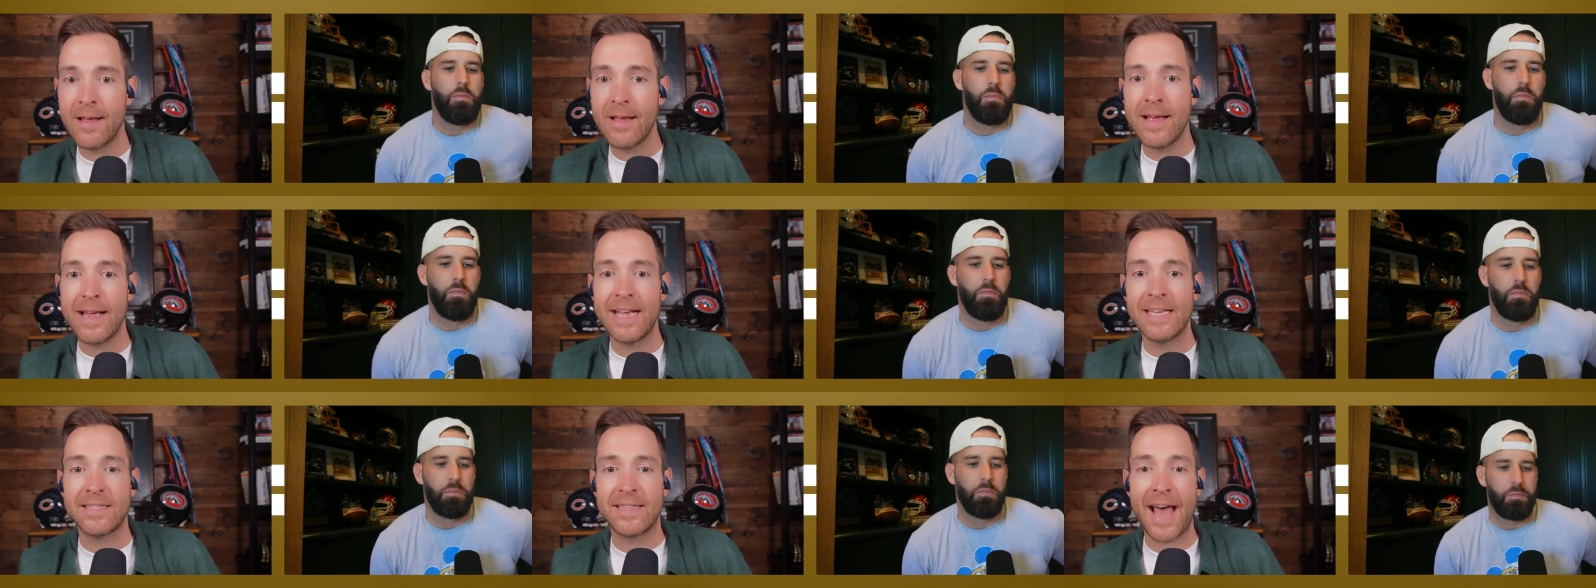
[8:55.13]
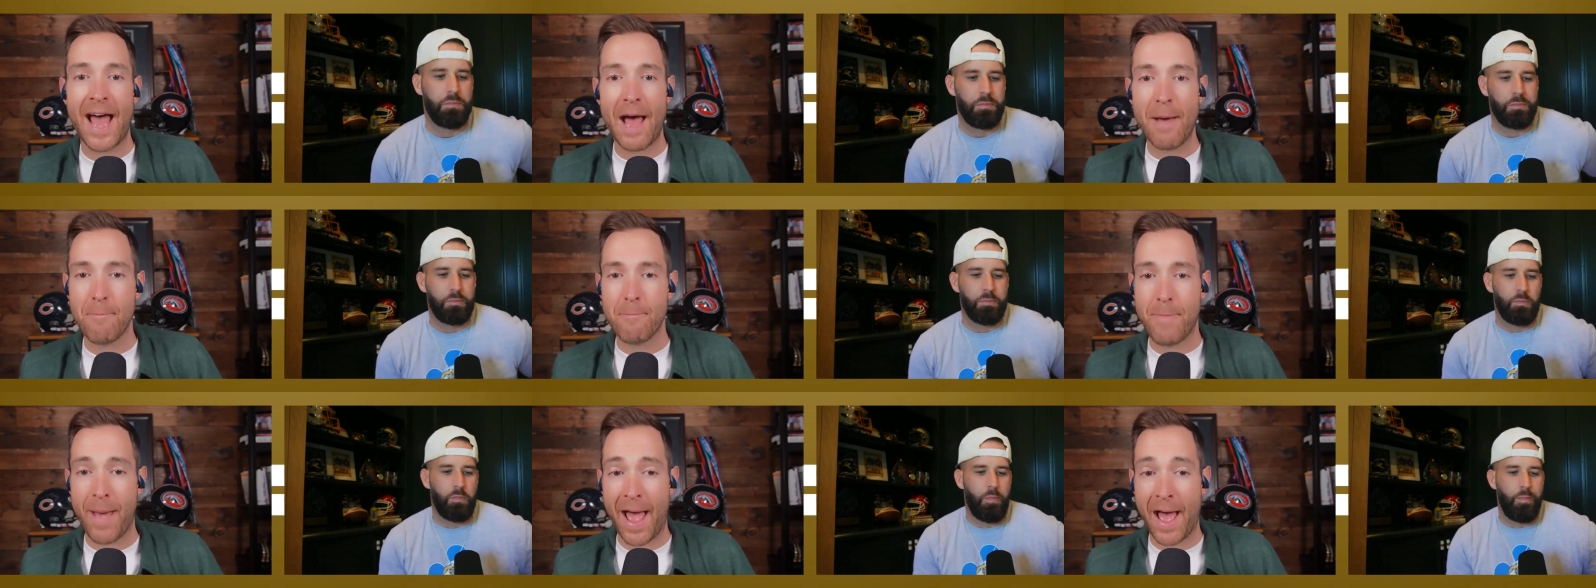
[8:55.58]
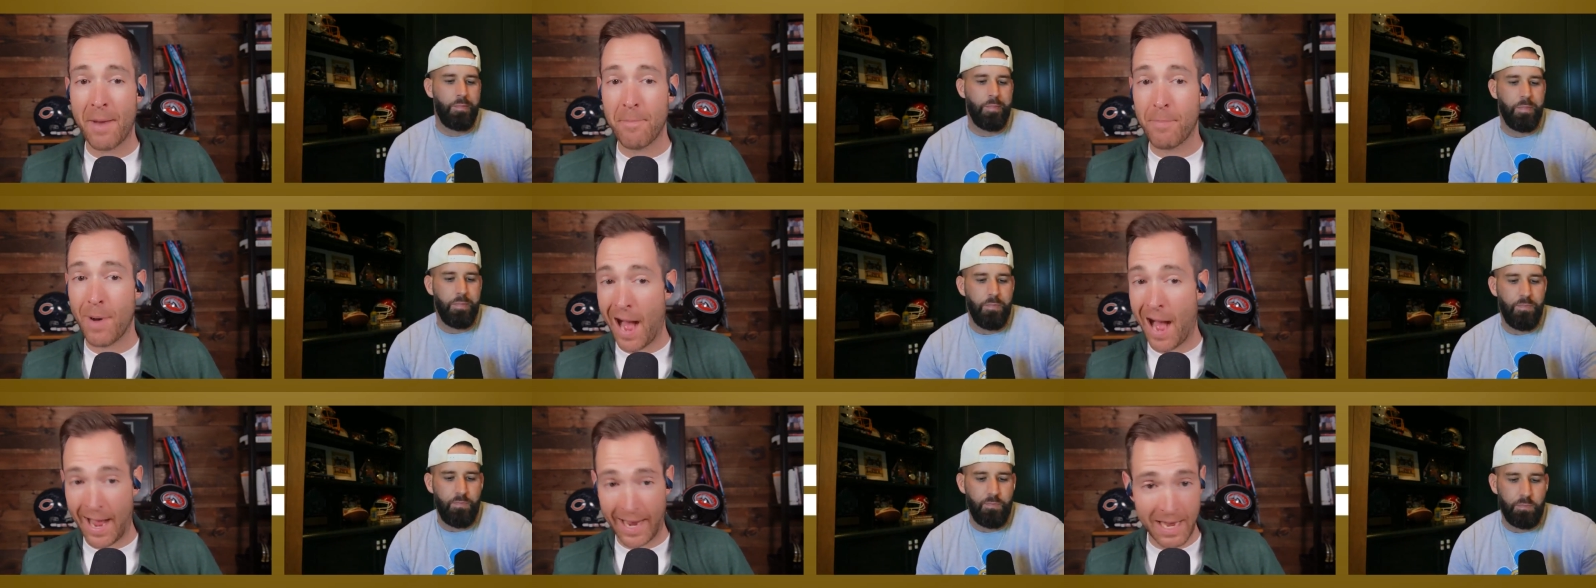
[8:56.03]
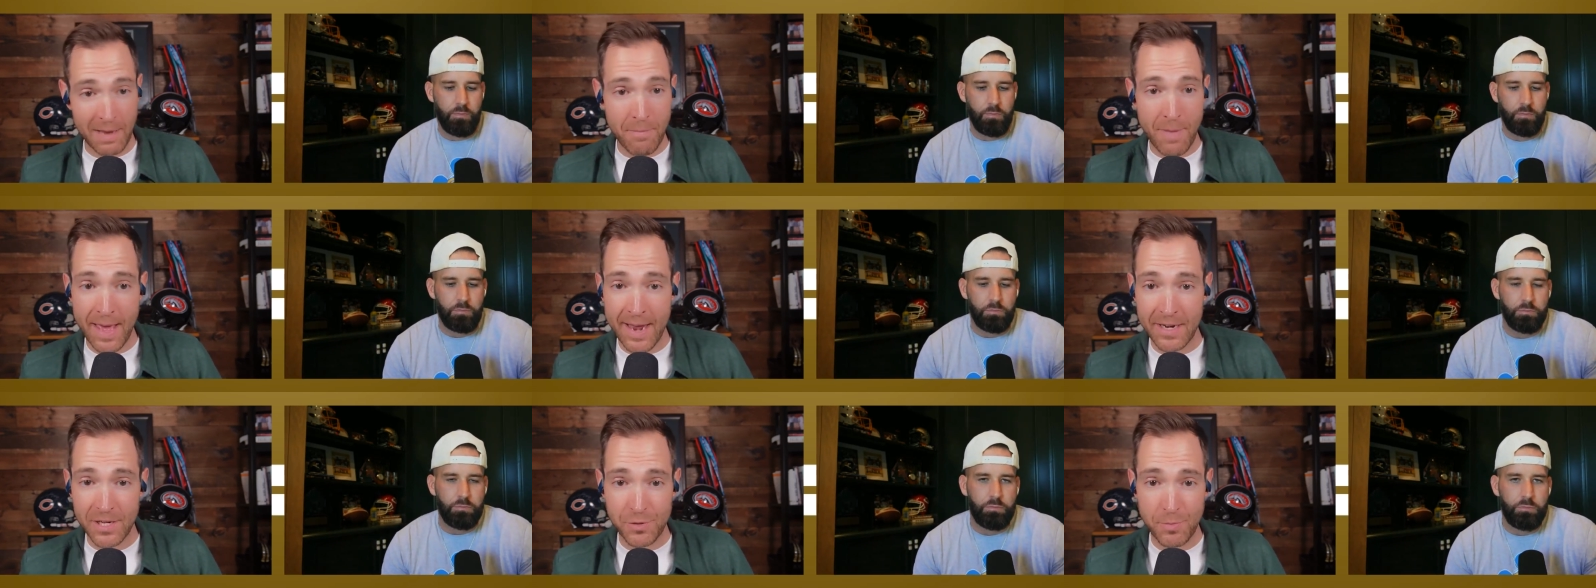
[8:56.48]
Speaker 1: is that bad pocket
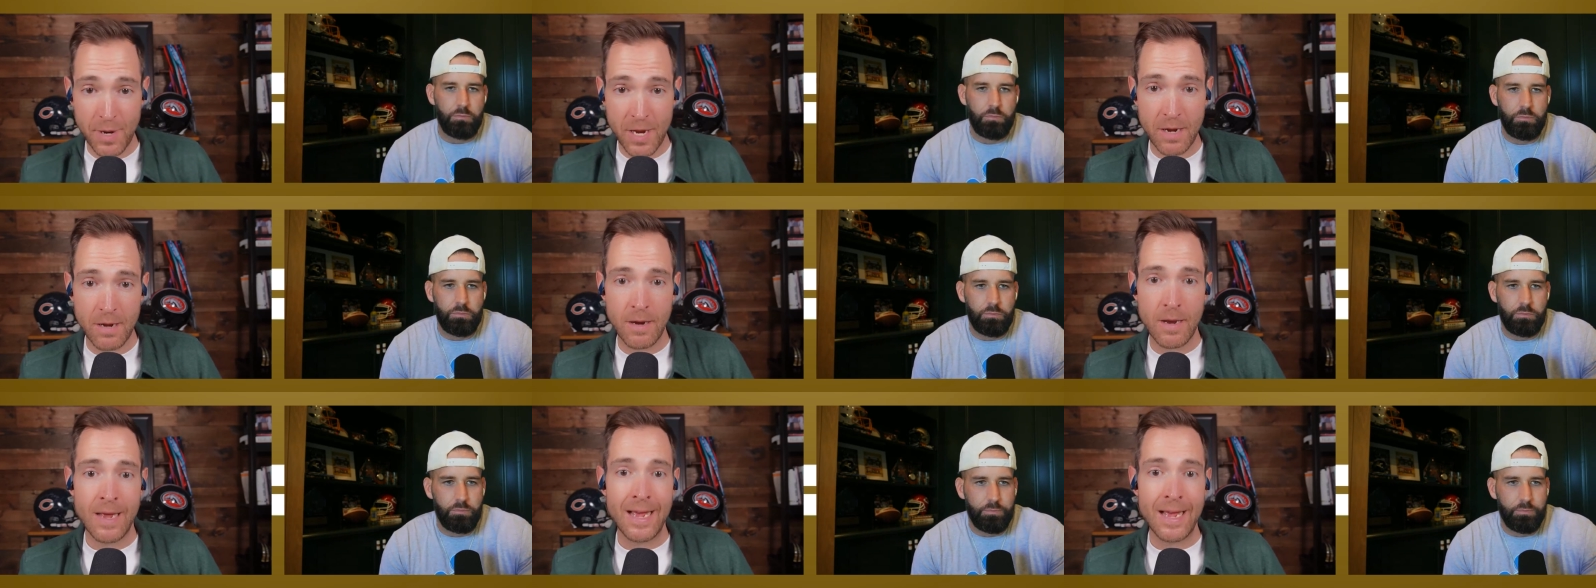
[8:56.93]
management?